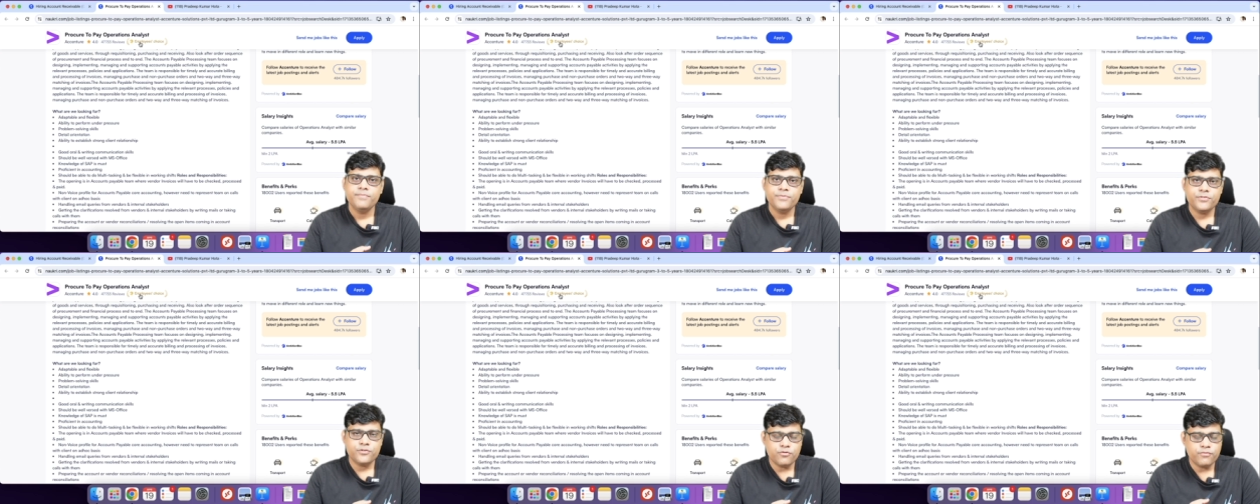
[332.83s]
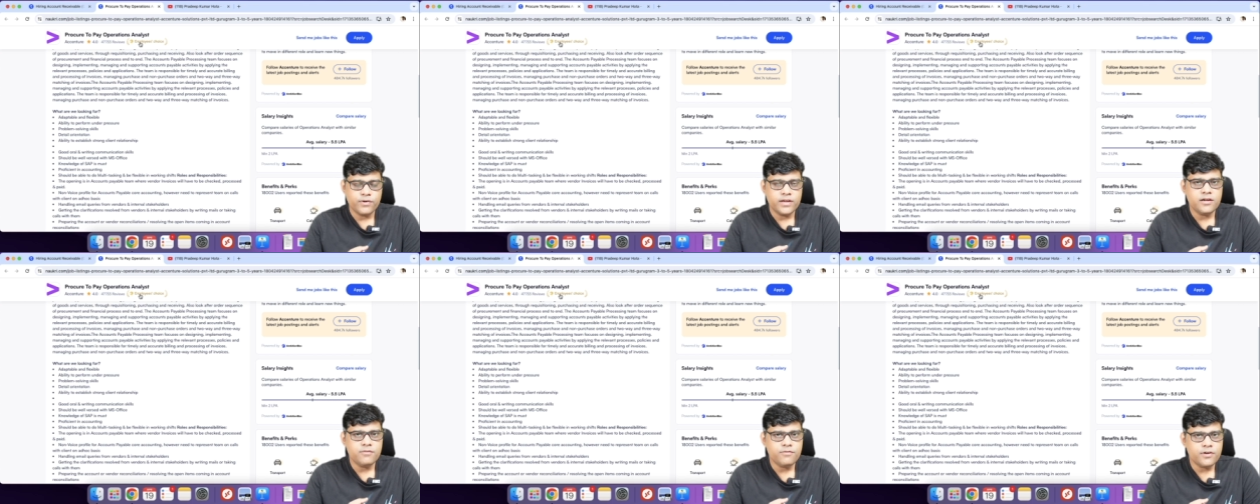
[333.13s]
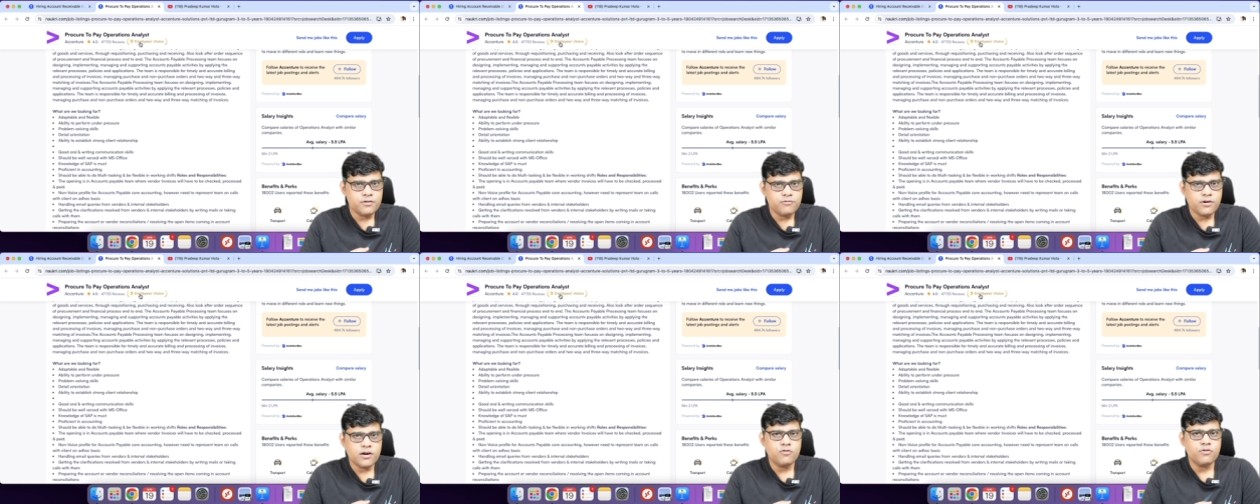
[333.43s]
So
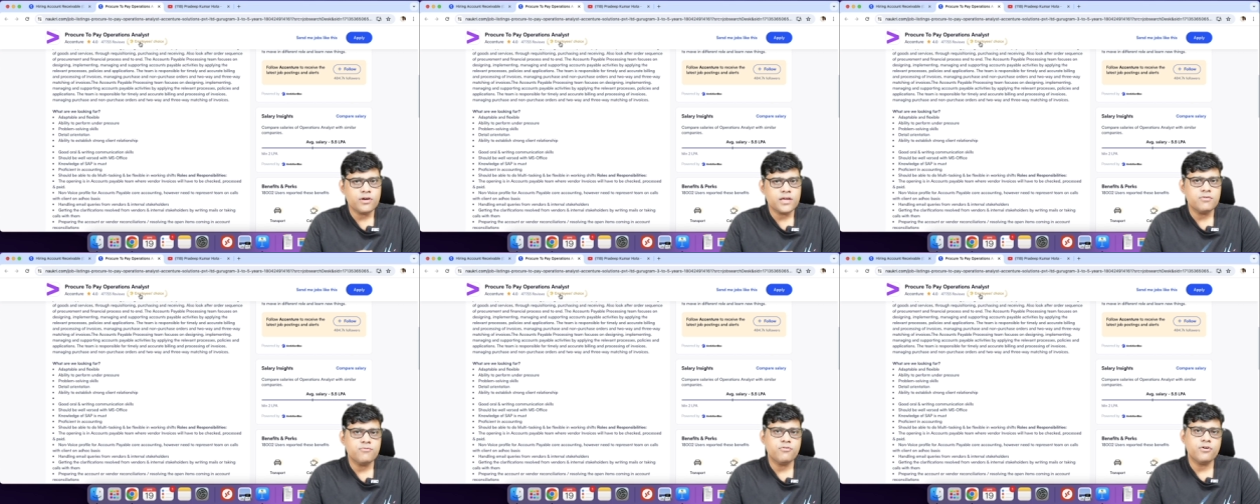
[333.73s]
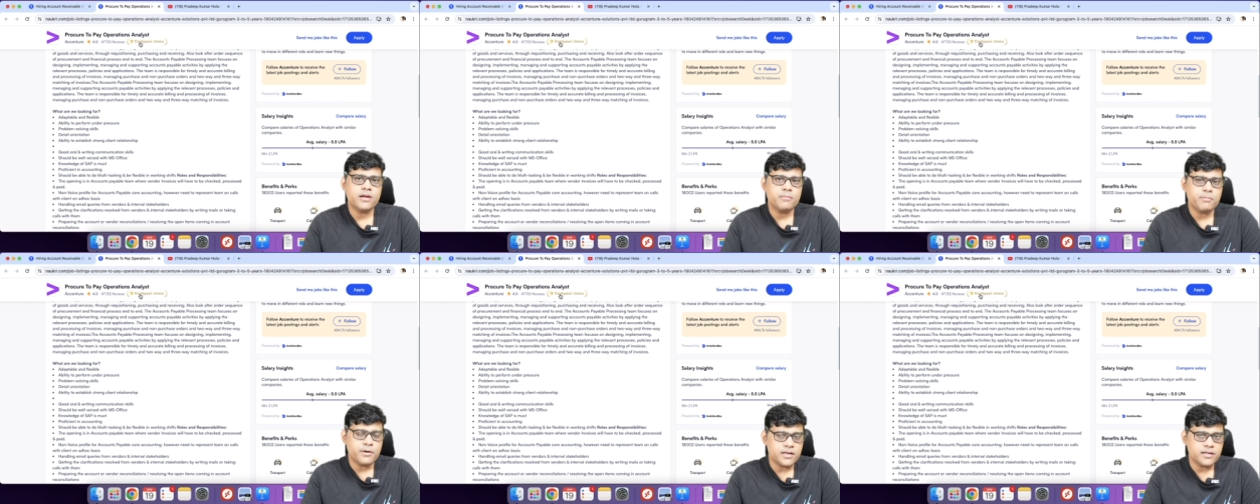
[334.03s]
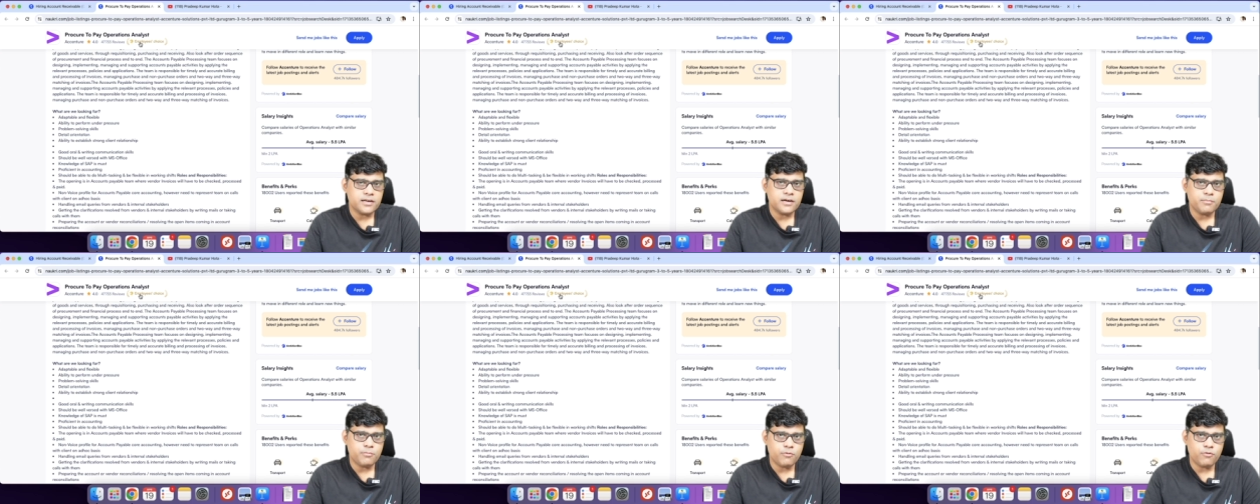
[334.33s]
whenever you are looking for a
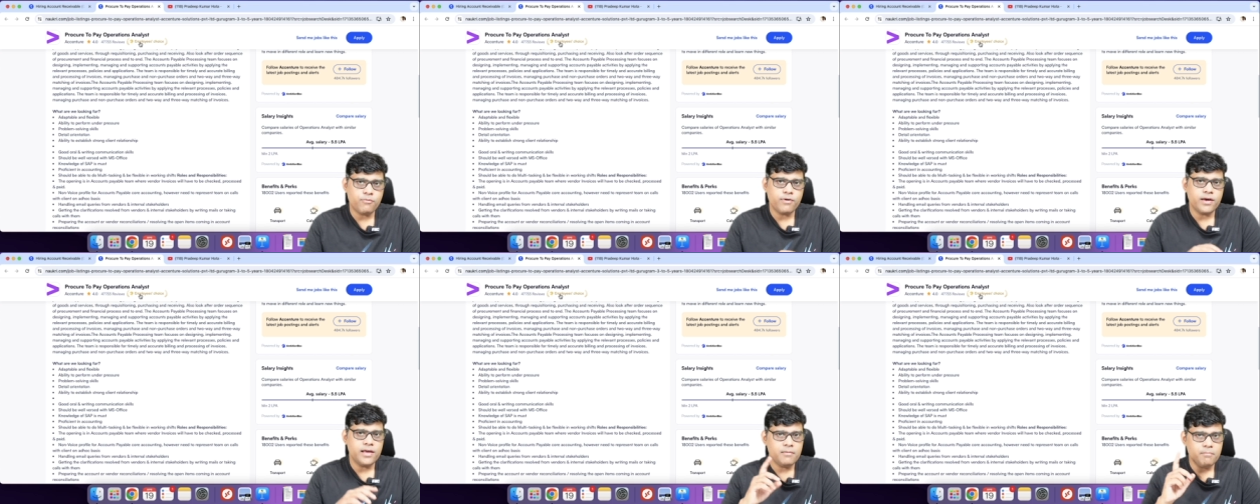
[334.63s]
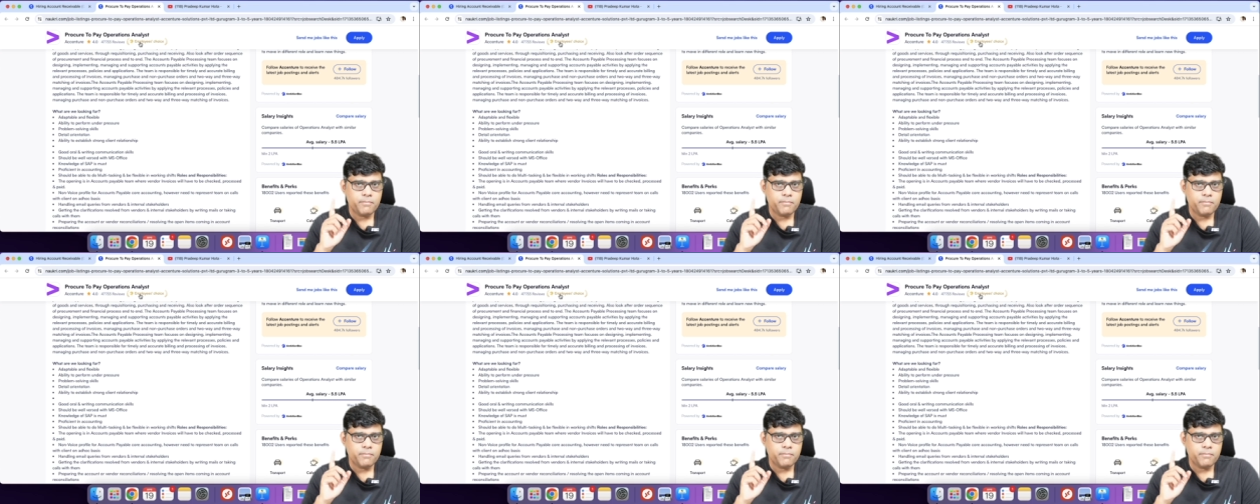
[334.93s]
particular profile,